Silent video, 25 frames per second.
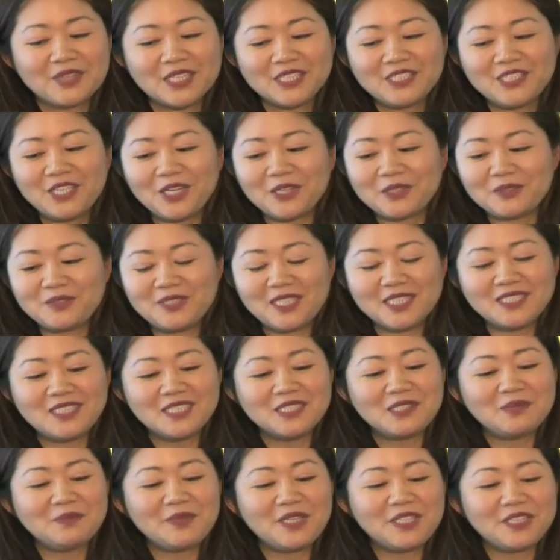So does
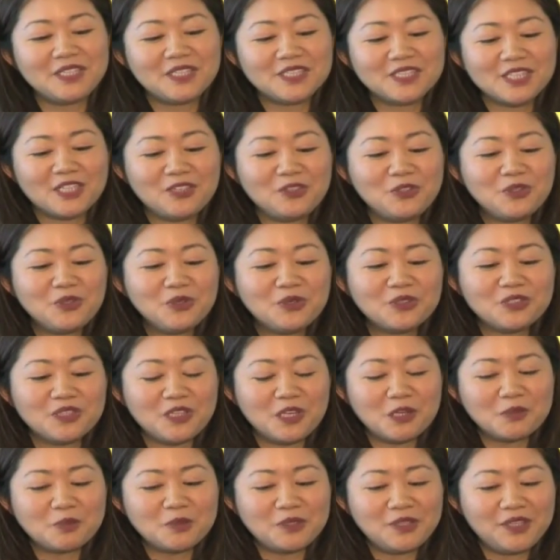this mean there's a new
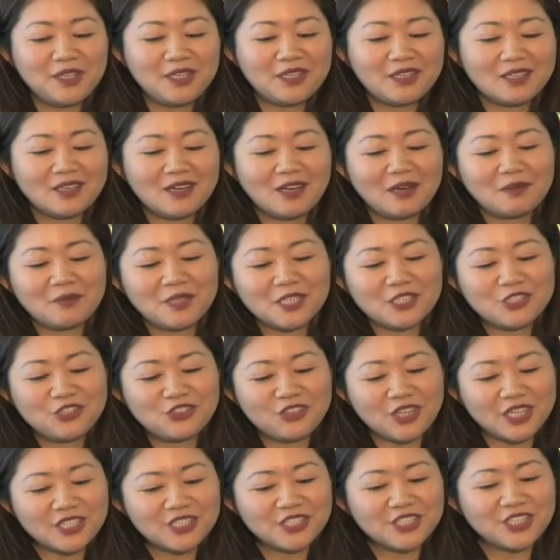global economic
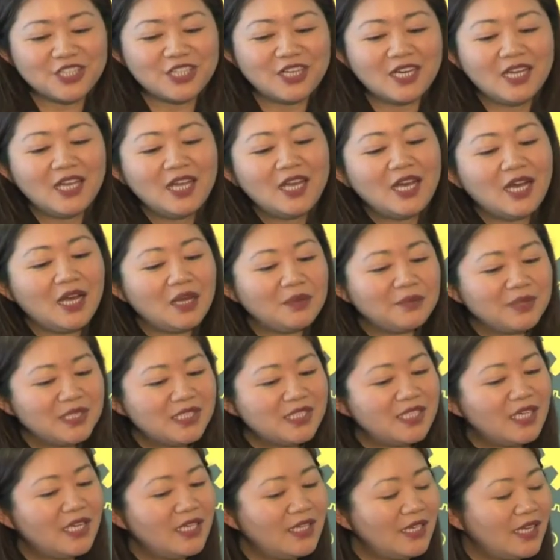structure? I would
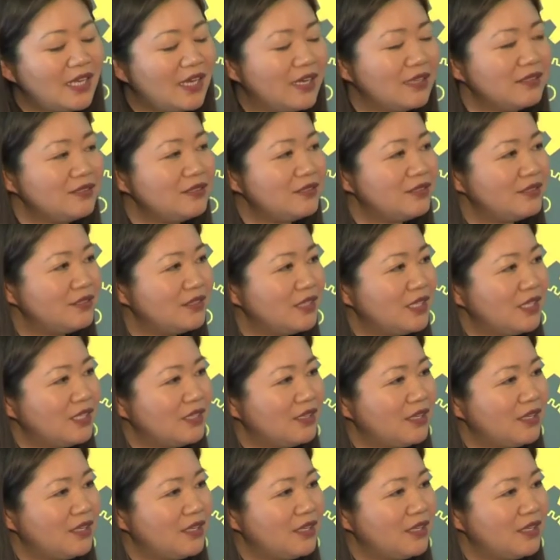say yes.